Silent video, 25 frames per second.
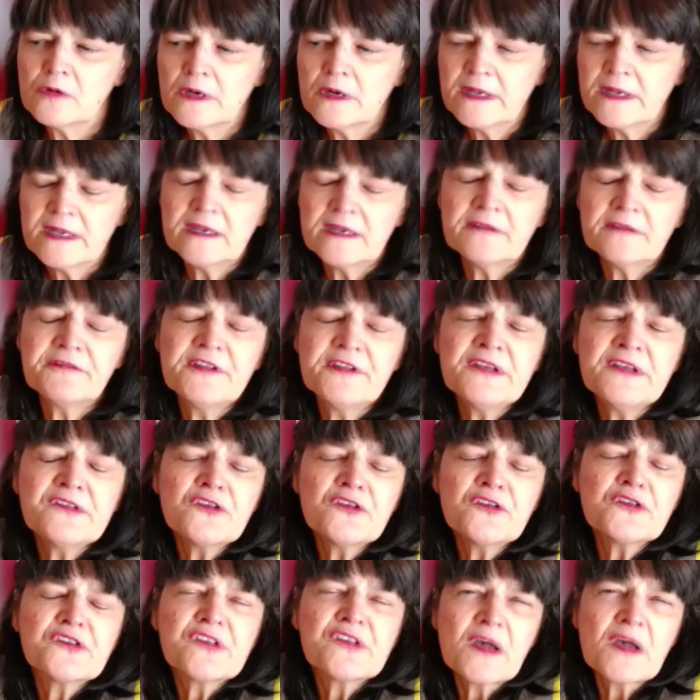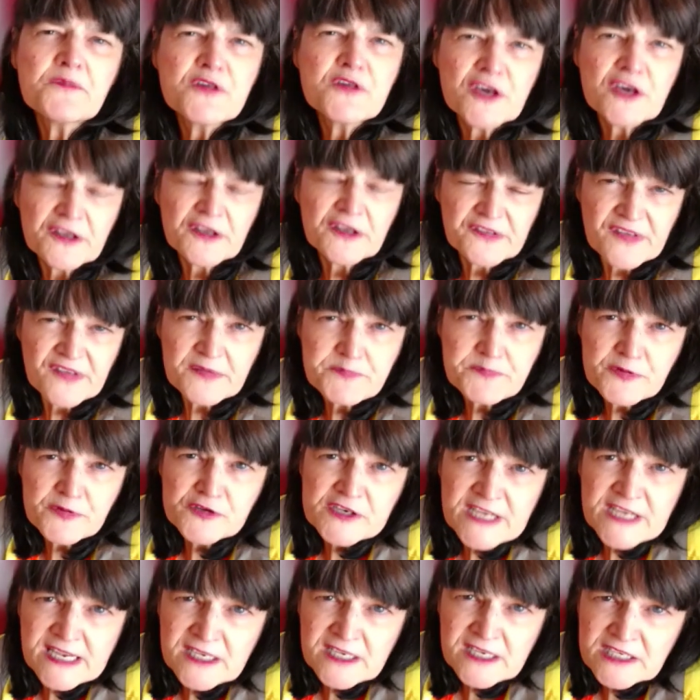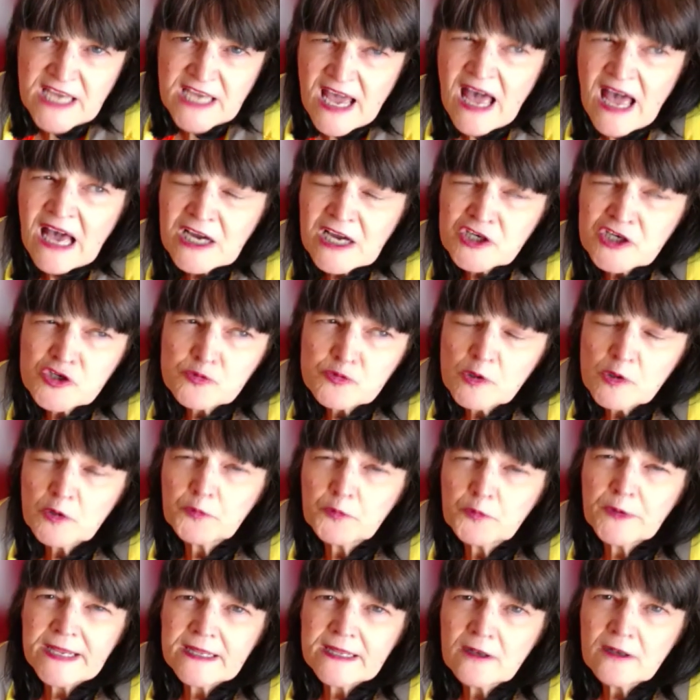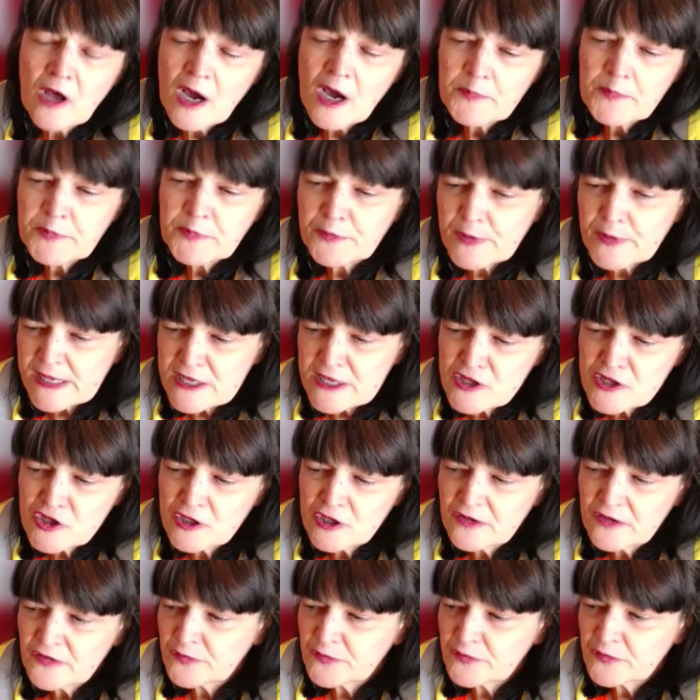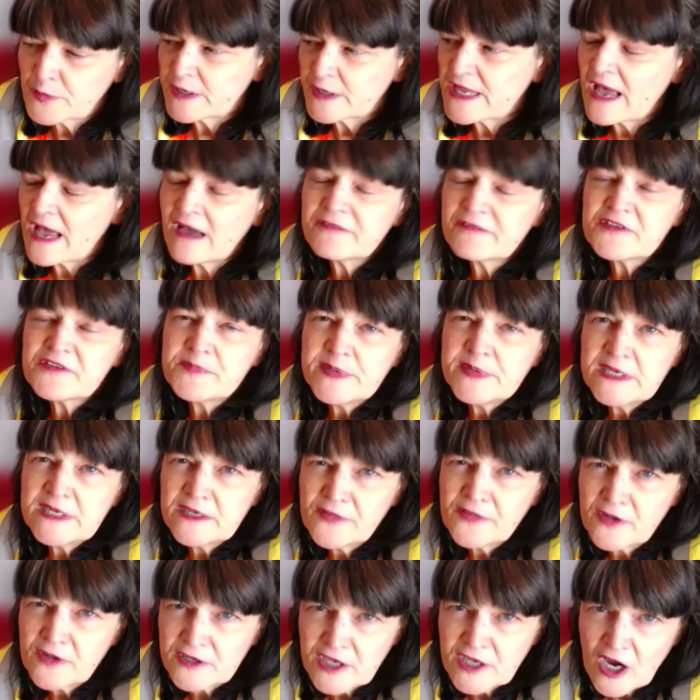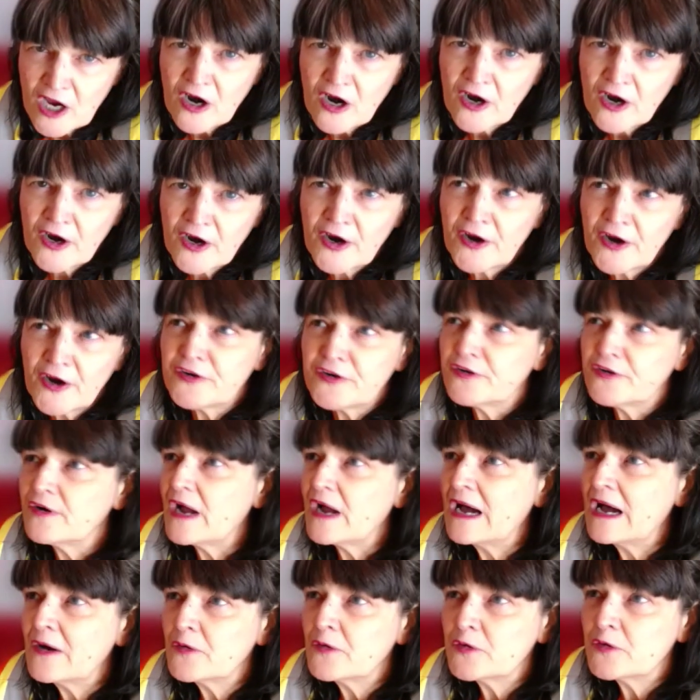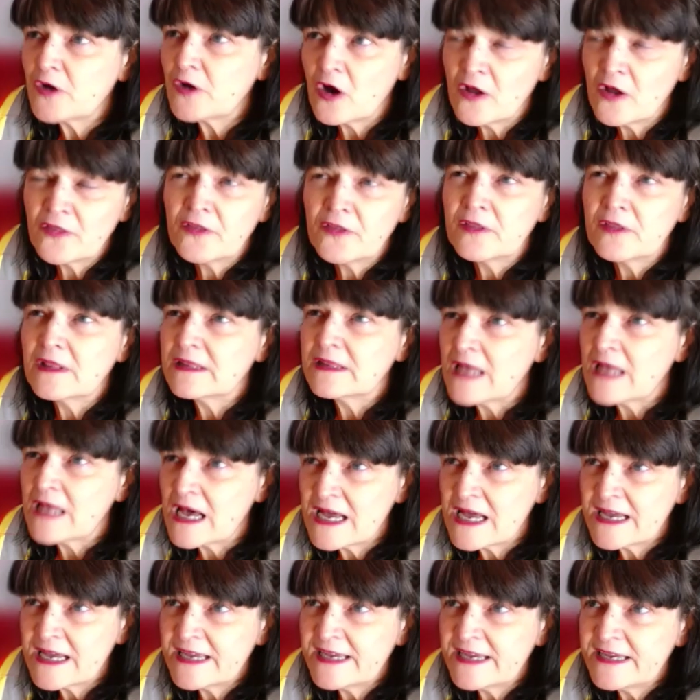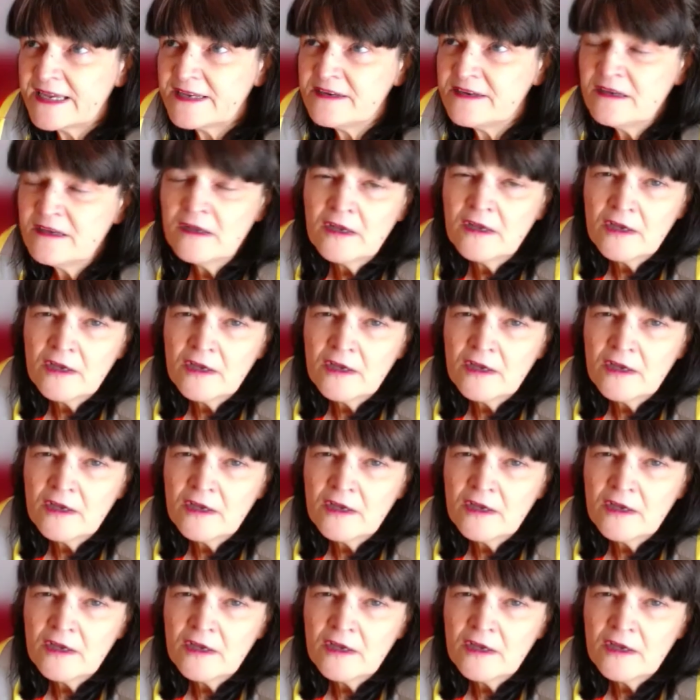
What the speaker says: if these are subjects that pertain to actual rail operations where you have to be in the yard or out on the line,